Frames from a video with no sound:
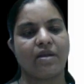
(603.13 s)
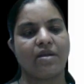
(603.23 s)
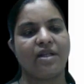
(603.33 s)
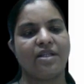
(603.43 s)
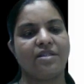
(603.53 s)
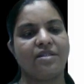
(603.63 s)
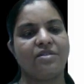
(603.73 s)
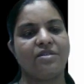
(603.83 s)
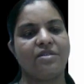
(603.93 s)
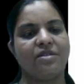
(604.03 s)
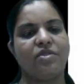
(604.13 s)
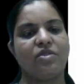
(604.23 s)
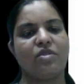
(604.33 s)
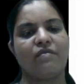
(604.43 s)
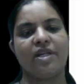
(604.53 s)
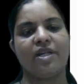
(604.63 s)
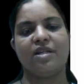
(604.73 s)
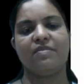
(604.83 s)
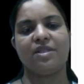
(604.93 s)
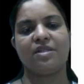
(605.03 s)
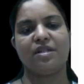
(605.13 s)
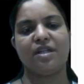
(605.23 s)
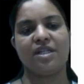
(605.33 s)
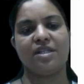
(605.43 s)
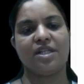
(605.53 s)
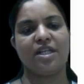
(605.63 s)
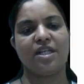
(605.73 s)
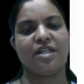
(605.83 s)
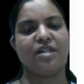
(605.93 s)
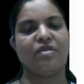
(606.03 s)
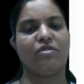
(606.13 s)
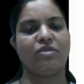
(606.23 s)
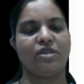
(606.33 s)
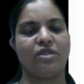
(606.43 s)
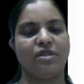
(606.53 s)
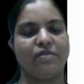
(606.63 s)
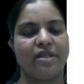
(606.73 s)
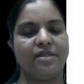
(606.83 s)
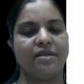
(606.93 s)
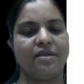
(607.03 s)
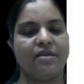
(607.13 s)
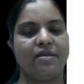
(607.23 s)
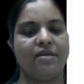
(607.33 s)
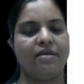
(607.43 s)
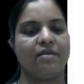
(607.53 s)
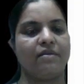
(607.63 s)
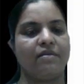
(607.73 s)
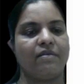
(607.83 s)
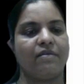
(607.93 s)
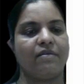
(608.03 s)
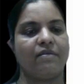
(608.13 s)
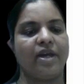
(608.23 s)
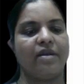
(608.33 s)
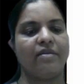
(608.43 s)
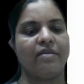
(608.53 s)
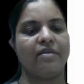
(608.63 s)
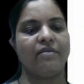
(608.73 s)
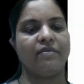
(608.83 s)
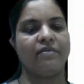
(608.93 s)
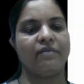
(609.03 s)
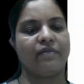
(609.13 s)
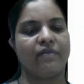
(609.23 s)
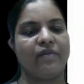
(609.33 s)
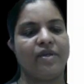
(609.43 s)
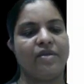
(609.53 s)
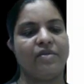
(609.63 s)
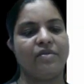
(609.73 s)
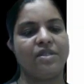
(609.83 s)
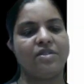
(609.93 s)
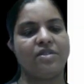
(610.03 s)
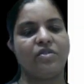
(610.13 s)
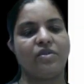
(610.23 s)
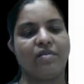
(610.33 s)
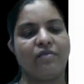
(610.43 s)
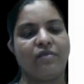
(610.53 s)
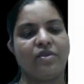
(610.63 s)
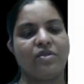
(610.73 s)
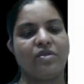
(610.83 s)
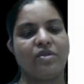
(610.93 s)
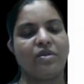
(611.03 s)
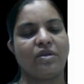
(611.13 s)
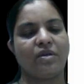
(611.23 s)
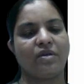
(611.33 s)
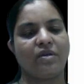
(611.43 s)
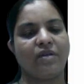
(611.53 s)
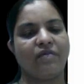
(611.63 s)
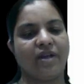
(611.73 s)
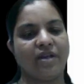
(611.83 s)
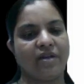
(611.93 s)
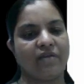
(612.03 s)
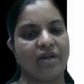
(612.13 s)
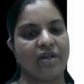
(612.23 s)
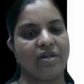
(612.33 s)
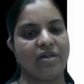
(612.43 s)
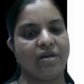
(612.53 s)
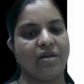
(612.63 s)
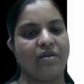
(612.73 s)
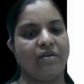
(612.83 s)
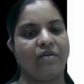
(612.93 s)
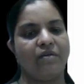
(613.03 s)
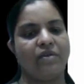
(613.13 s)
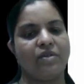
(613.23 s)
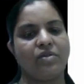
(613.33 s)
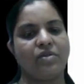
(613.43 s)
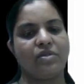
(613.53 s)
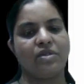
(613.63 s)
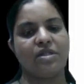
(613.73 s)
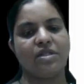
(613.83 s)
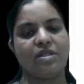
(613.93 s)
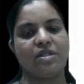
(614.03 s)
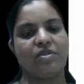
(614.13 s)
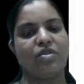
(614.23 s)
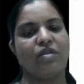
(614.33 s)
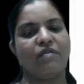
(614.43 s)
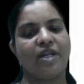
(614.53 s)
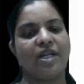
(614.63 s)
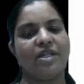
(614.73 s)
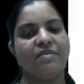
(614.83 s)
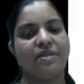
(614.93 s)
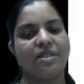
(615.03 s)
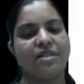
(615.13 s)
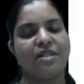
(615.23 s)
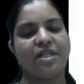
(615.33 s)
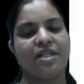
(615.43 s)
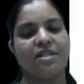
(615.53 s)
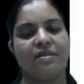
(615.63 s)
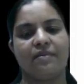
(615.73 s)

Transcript: Next is distribution of daily percentage change in closing price, where we use a histogram was effectively shows the distribution of daily percentage